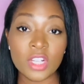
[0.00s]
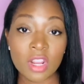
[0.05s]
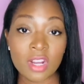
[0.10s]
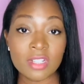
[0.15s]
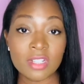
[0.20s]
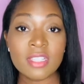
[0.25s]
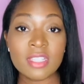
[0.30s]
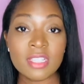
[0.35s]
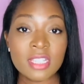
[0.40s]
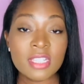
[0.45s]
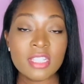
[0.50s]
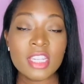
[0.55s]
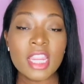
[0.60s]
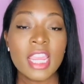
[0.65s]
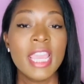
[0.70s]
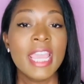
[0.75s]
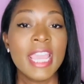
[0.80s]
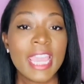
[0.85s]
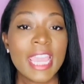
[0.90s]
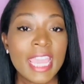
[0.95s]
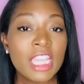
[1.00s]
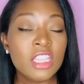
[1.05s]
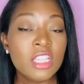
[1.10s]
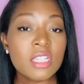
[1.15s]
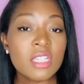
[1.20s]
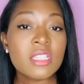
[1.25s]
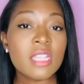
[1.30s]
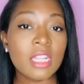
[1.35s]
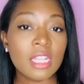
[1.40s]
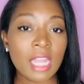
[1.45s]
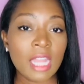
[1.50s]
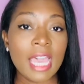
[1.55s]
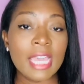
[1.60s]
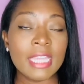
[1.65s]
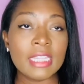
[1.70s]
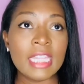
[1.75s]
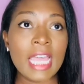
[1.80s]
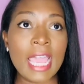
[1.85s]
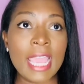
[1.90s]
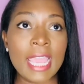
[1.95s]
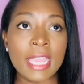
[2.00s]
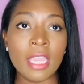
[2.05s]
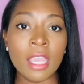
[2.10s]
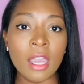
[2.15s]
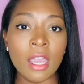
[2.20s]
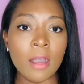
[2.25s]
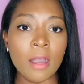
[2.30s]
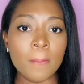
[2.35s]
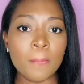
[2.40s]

narcissist, it looks a lot like,